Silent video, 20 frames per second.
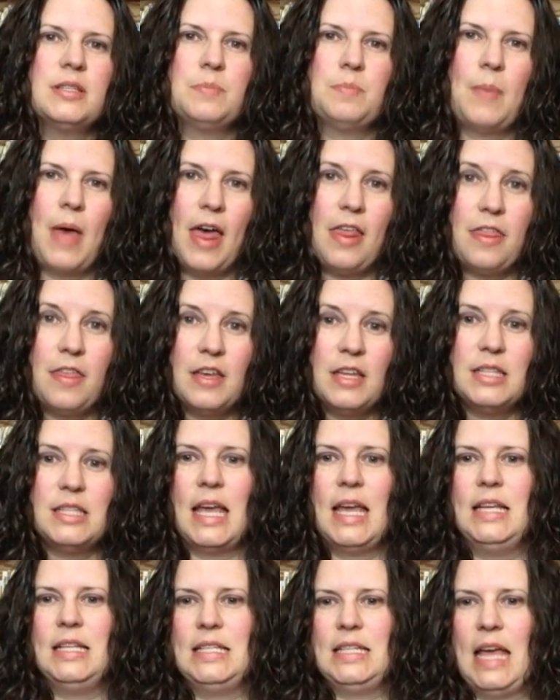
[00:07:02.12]
methods,
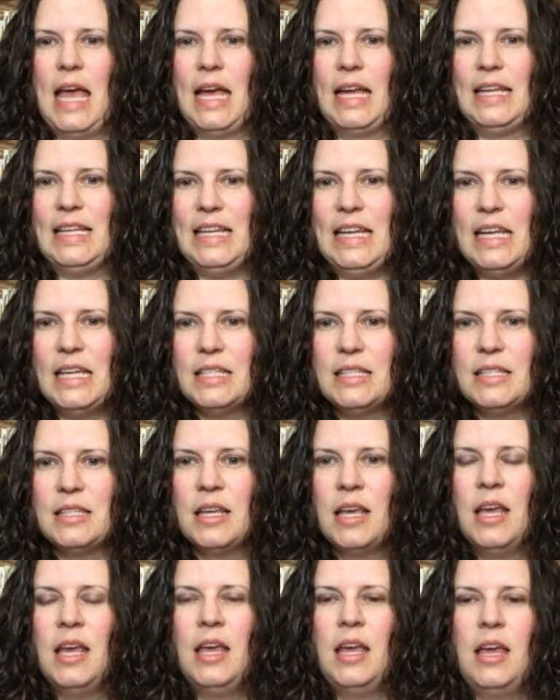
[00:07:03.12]
and techniques
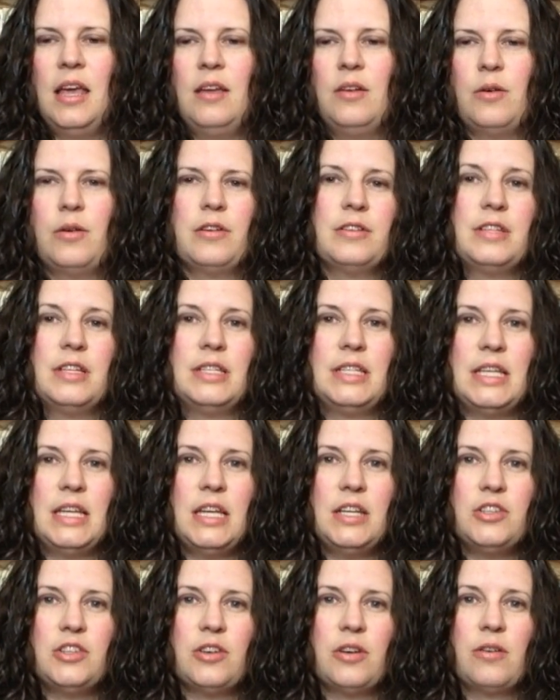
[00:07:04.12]
in order to
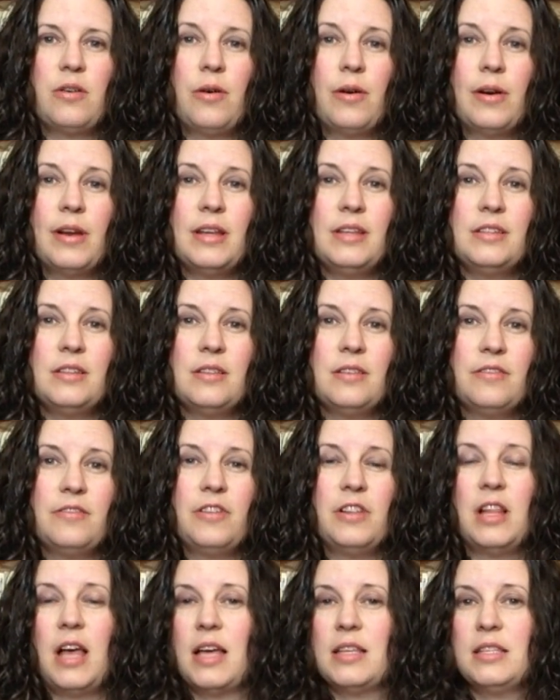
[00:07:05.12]
teach according to the
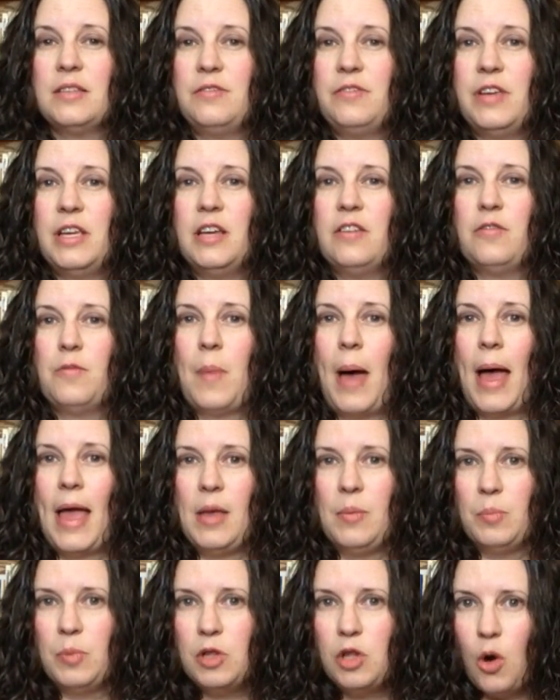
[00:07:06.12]
philosophy of my
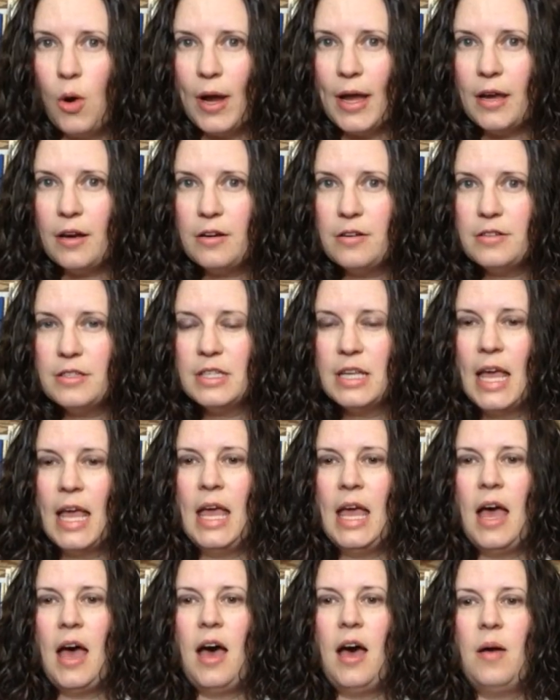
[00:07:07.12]
employers,
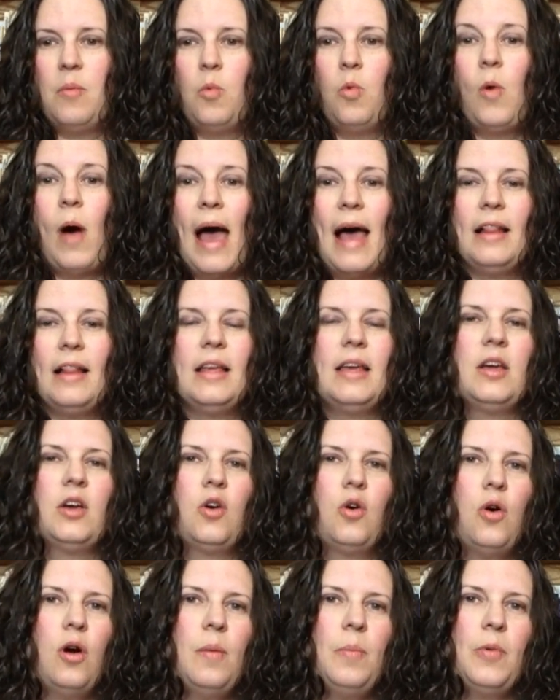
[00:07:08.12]
while
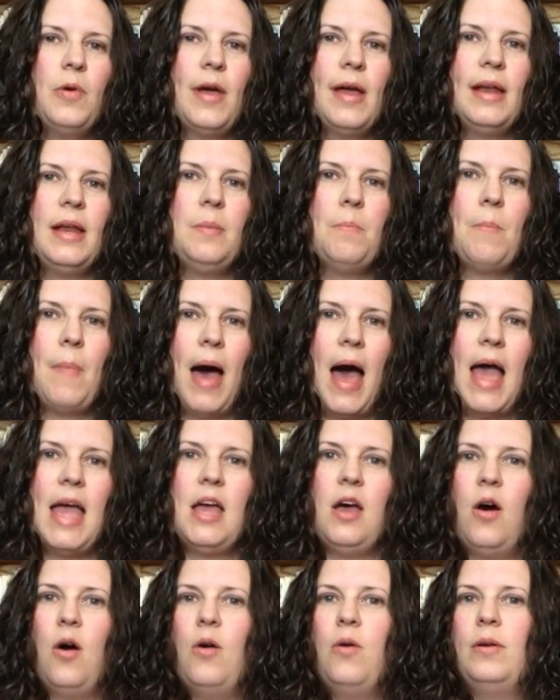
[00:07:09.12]
incorporating
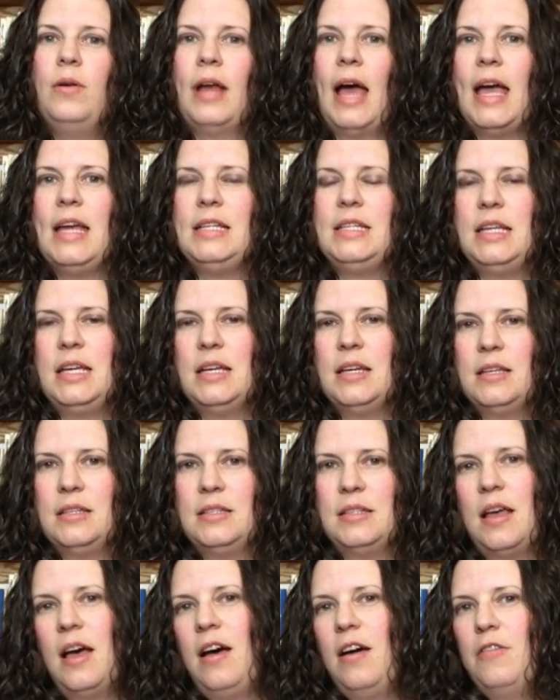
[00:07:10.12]
my own
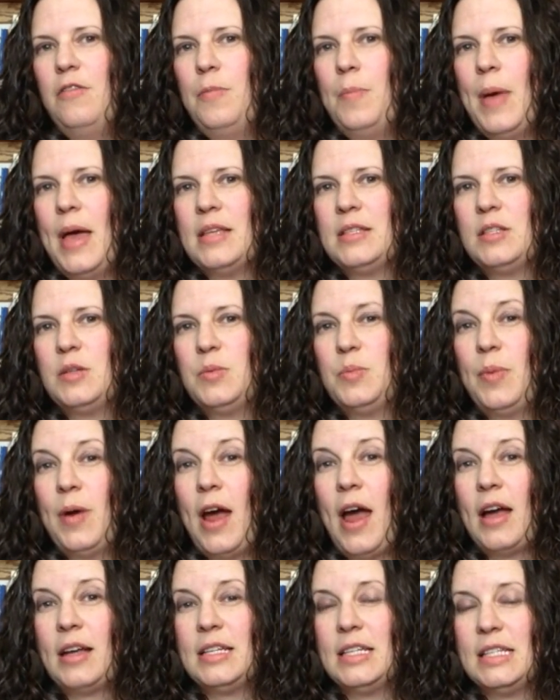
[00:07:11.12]
ideas of best
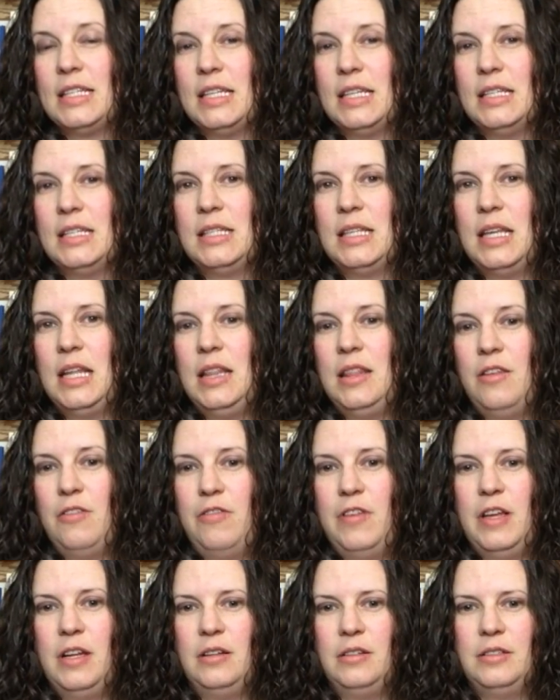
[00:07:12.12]
practices in the
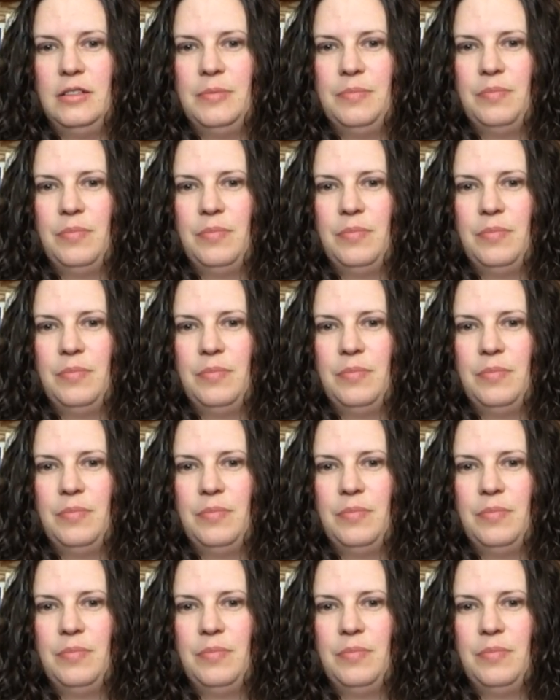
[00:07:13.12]
field.